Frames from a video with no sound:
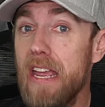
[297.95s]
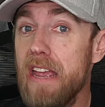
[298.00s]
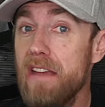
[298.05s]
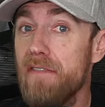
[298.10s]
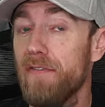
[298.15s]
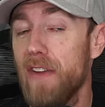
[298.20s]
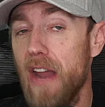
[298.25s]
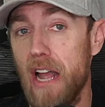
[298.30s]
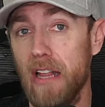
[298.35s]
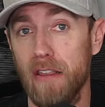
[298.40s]

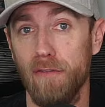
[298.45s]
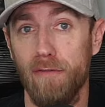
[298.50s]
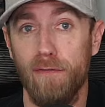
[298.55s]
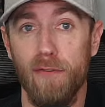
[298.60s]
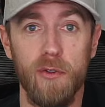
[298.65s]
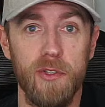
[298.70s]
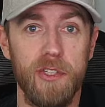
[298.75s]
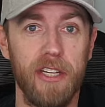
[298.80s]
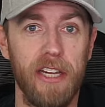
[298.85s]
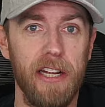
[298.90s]
if not the
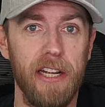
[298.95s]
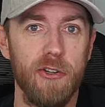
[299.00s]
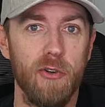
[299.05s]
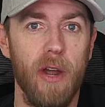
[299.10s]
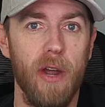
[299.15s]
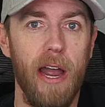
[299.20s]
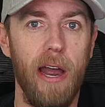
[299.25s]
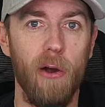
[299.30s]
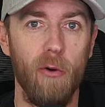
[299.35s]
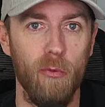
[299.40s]
full
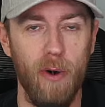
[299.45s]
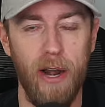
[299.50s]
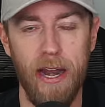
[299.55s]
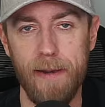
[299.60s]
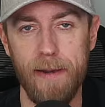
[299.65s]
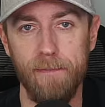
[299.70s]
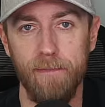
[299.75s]
schedule outright.